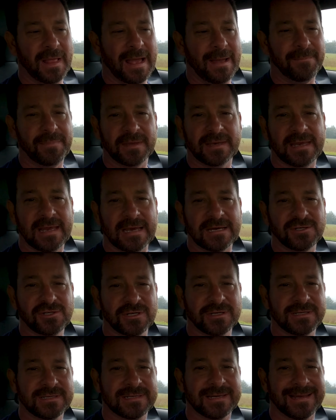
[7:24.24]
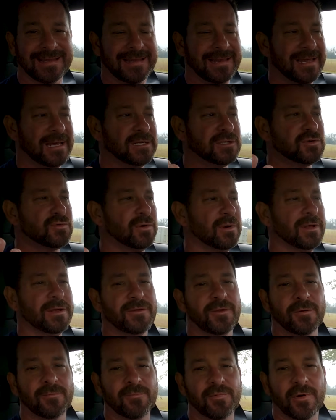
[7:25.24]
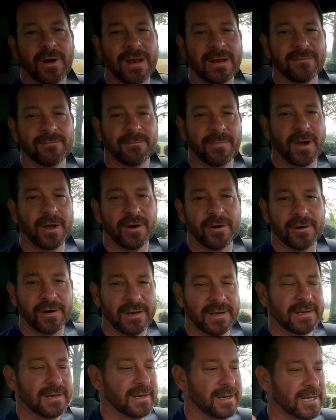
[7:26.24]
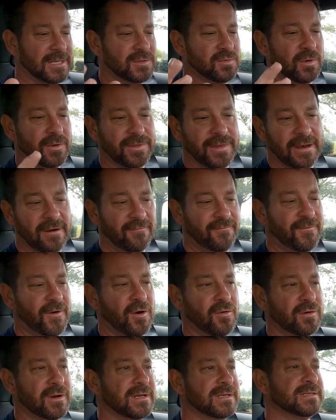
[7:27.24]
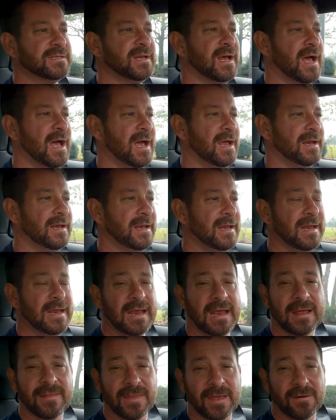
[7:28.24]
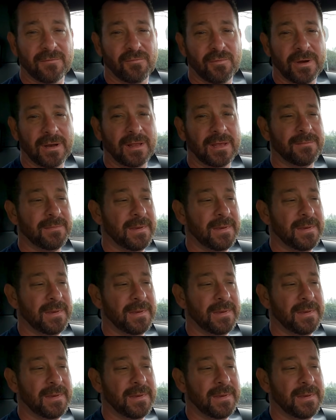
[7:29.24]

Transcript: applications, it's really their bread and butter. It's what they're focused on, and they really